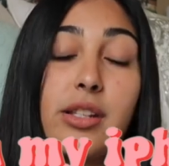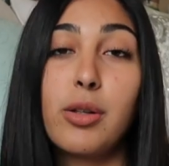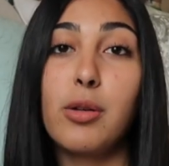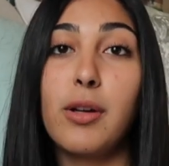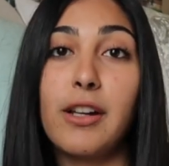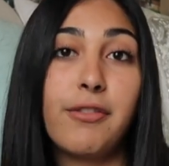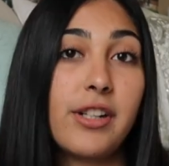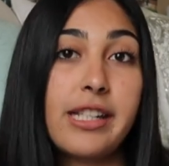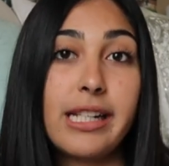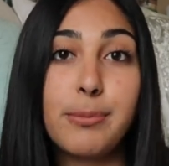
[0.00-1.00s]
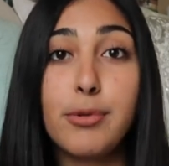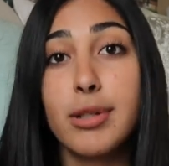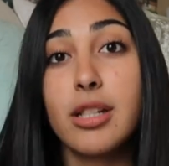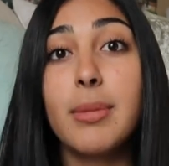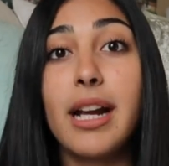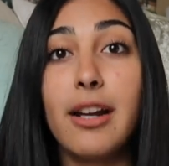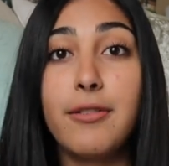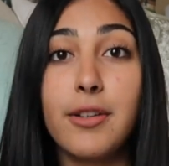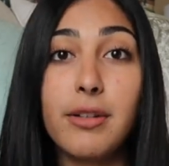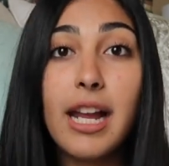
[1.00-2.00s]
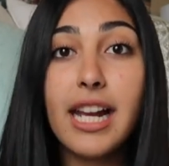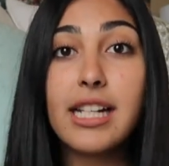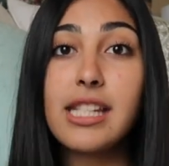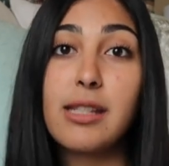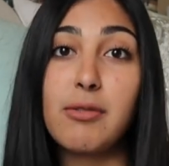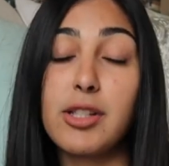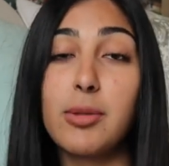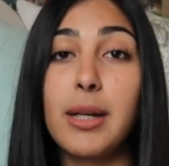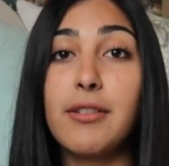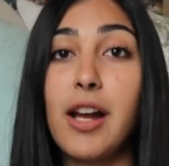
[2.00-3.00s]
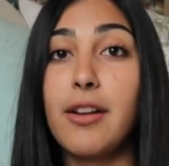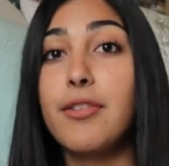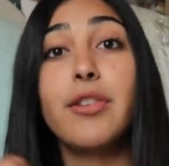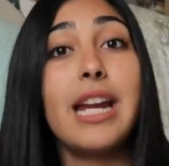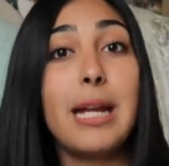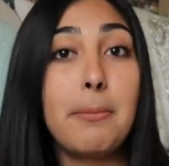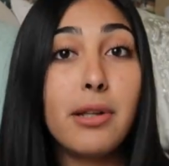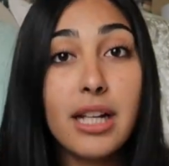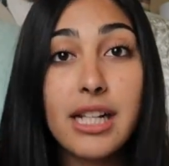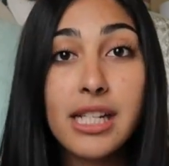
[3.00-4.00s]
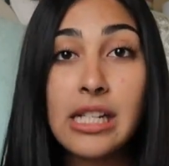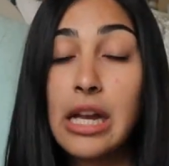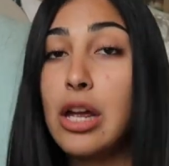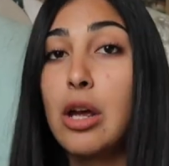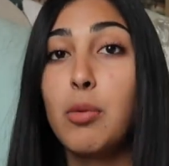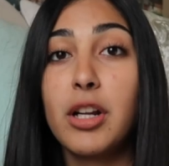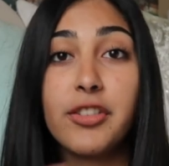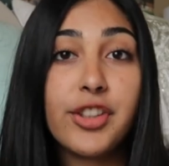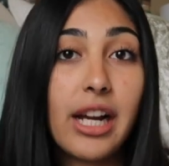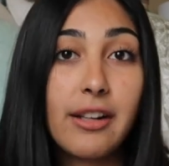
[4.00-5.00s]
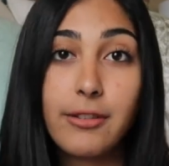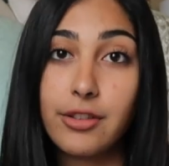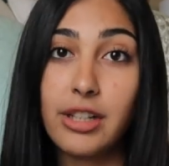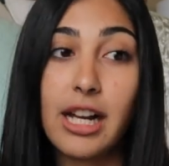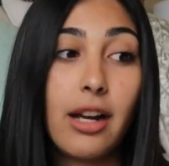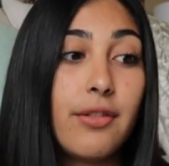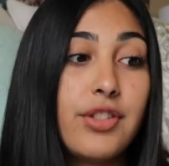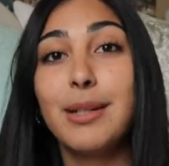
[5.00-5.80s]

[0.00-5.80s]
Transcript: So for example, what's on my iPhone X, what's on my iPhone 8 Plus, whatever iPhone you have.